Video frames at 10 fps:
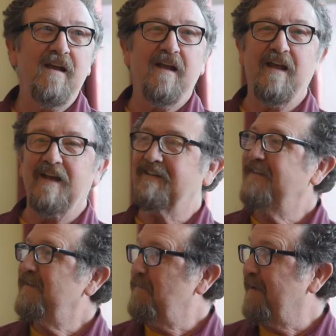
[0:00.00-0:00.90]
And
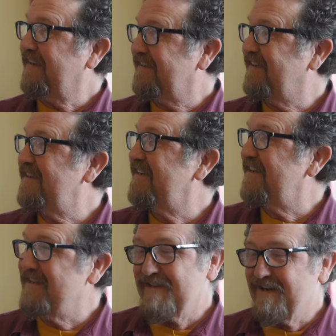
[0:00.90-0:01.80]
the bacteria
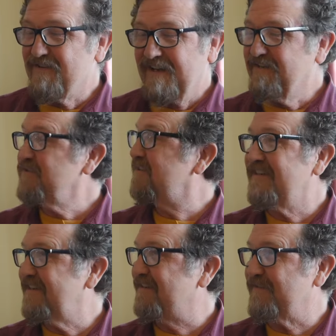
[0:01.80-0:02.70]
in there, they don't see
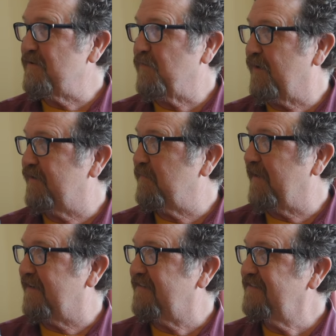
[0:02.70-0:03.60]
this as a water
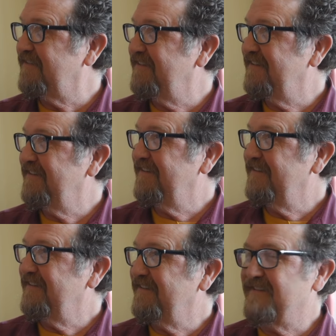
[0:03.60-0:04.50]
bottle.
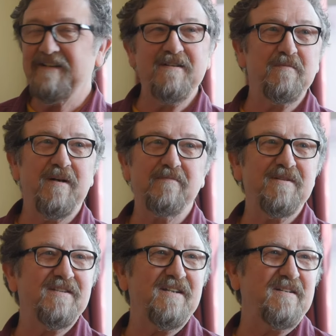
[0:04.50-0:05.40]
And they don't probably
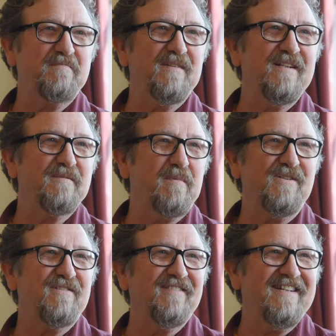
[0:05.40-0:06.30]
see it as
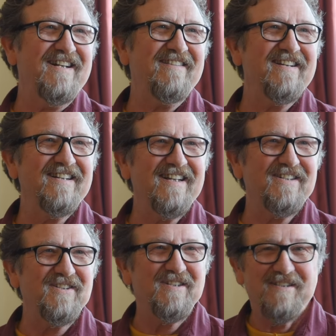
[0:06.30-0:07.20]
much of anything.
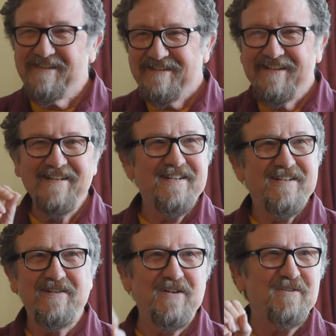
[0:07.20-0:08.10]

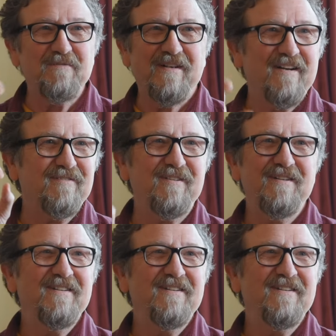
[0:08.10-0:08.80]
Whatever